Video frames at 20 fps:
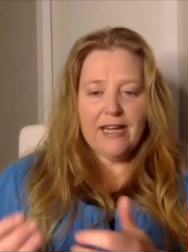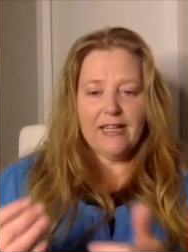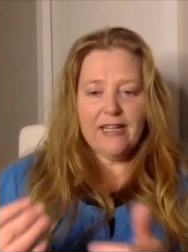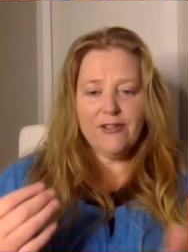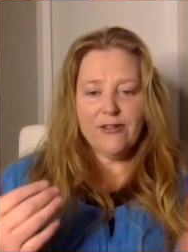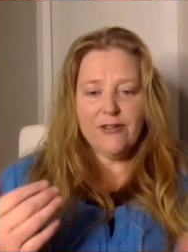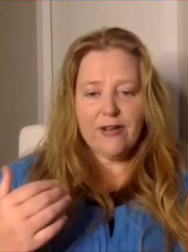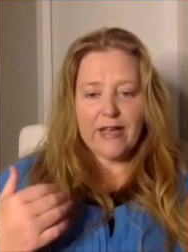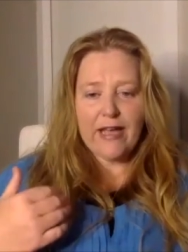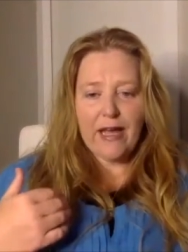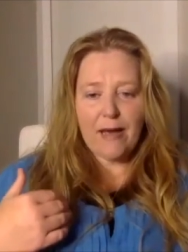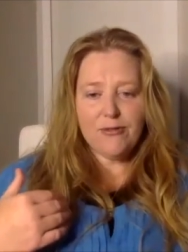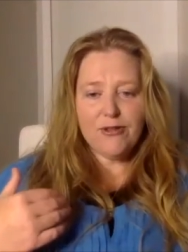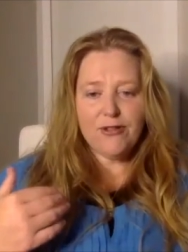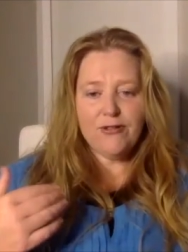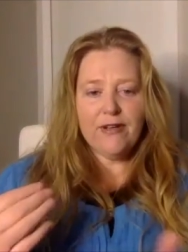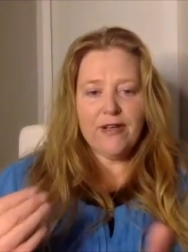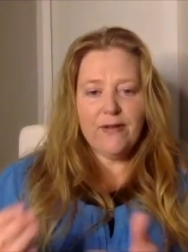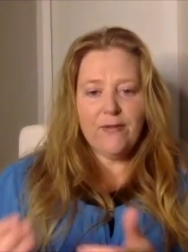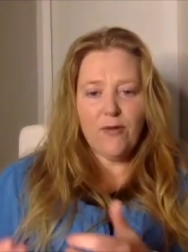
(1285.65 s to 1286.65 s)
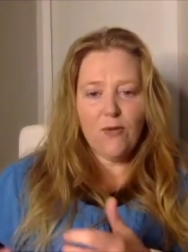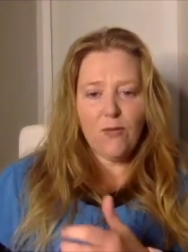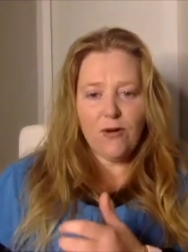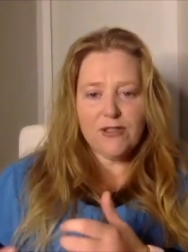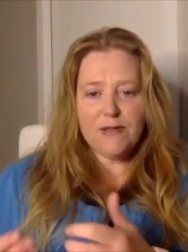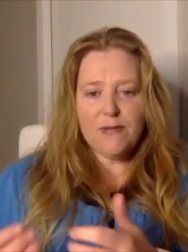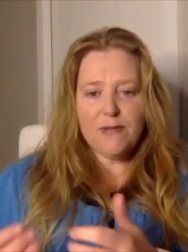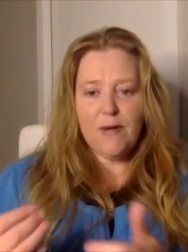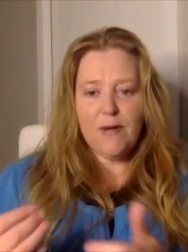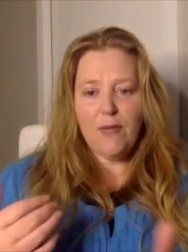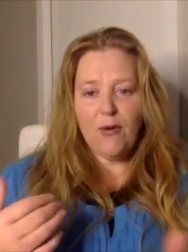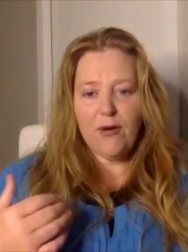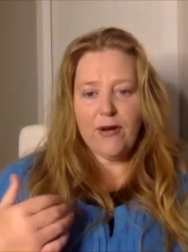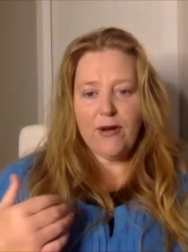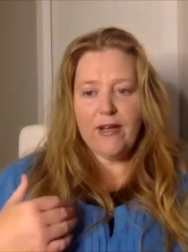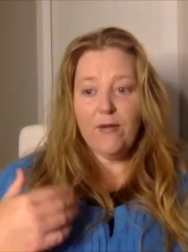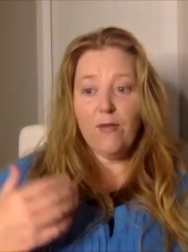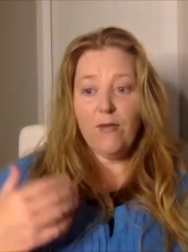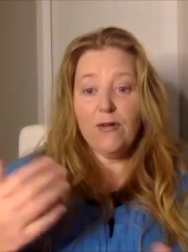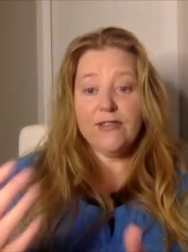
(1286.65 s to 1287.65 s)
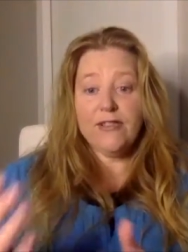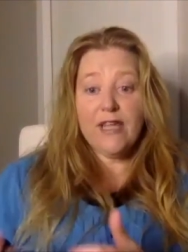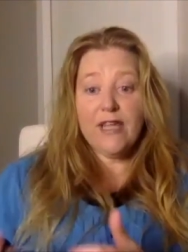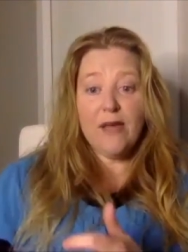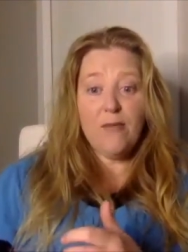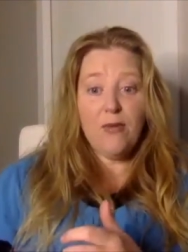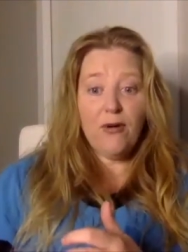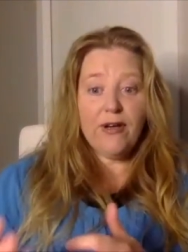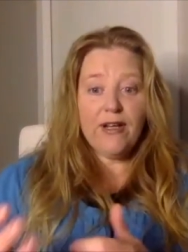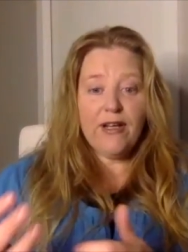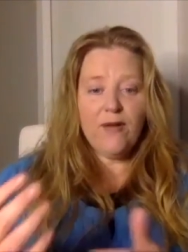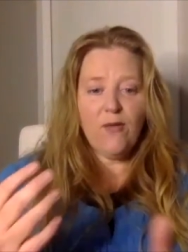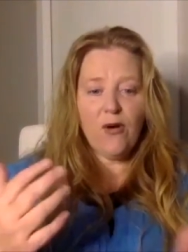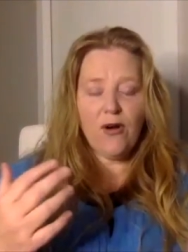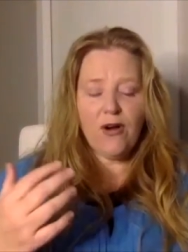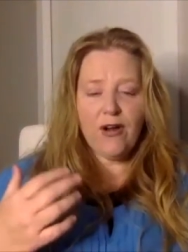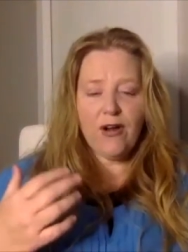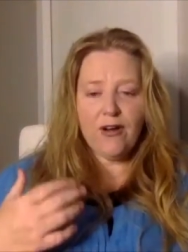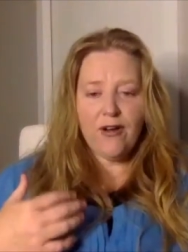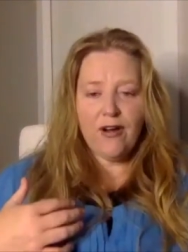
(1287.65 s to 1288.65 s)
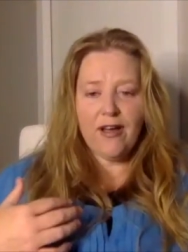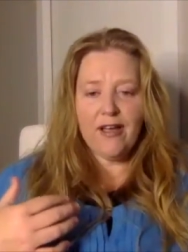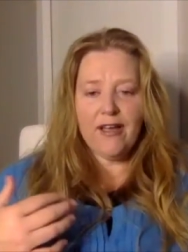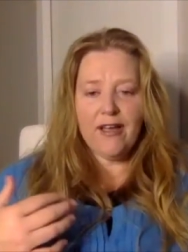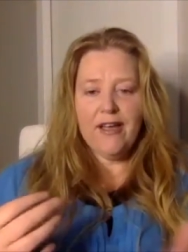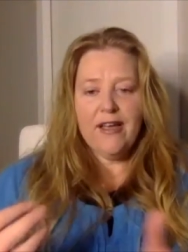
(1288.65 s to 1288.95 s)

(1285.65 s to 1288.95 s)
sort of capturing well what's my body and what's their body and what can i